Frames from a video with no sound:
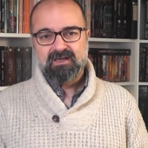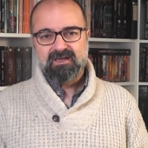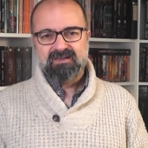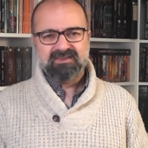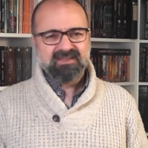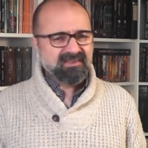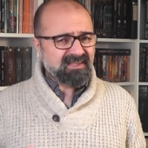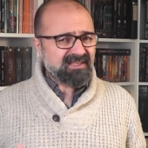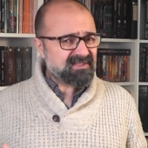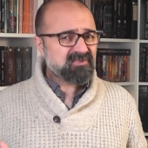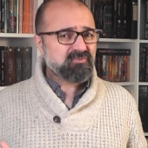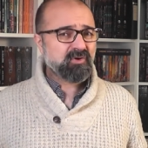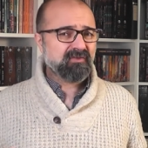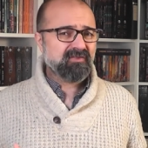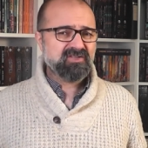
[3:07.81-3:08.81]
This is
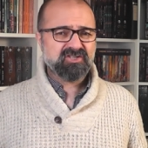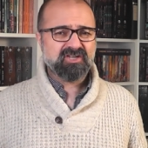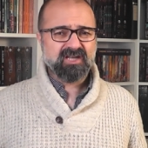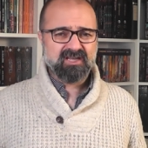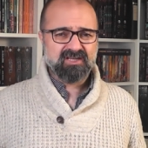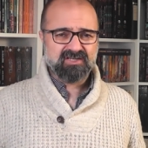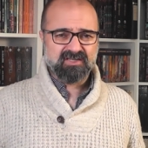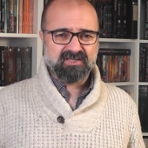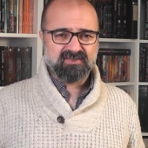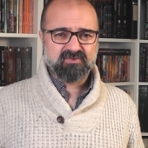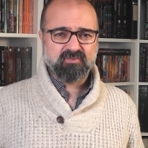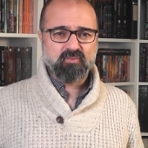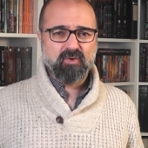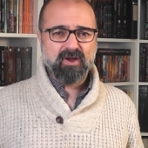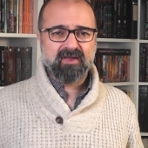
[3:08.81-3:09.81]
one of the changes
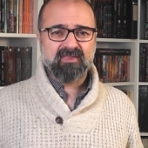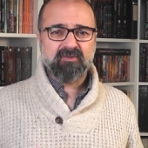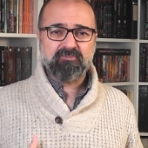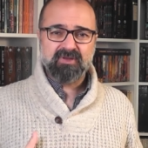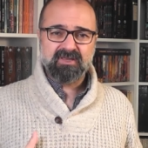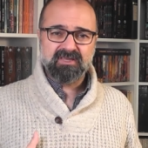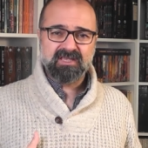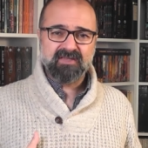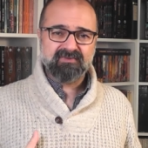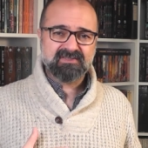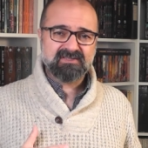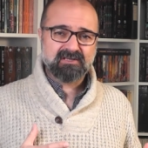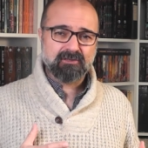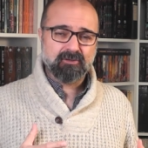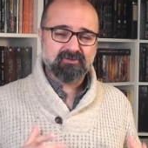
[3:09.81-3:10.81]
where the PDF is
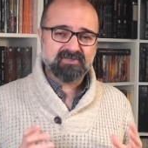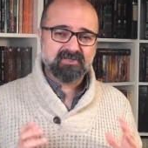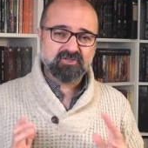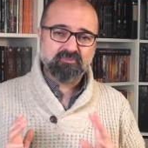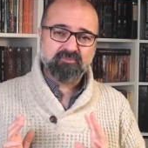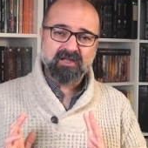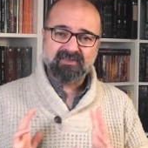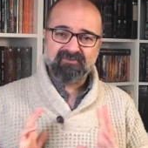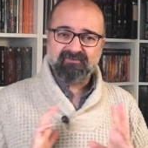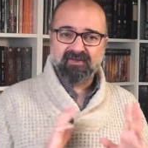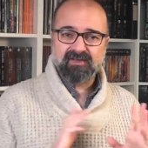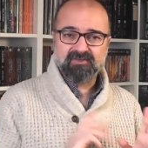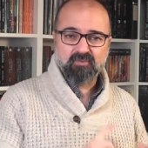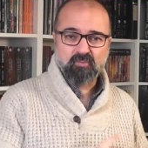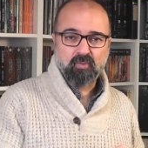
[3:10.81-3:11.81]
closer to
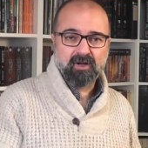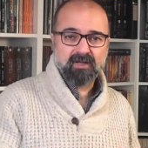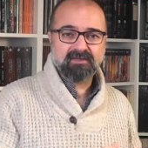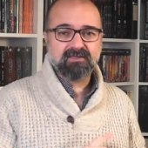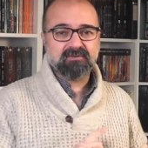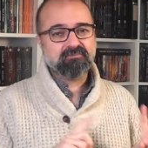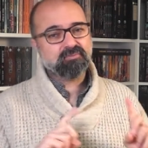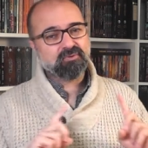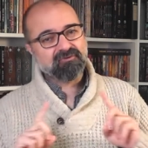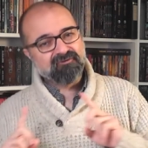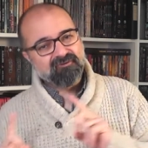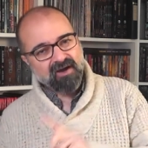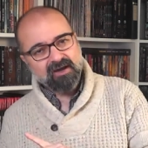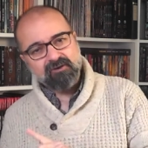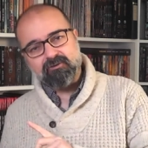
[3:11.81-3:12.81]
Pathfinder 1 than
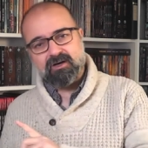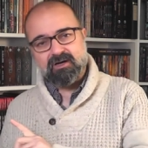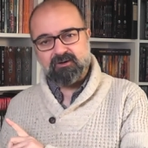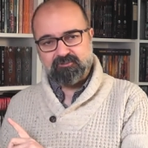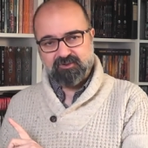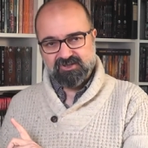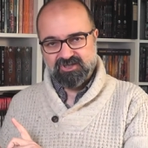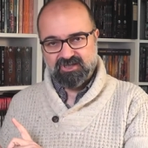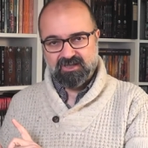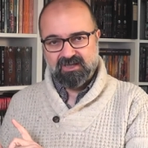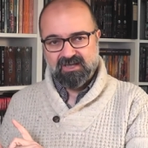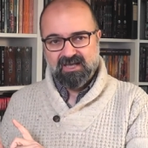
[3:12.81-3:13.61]
Porphyra RPG,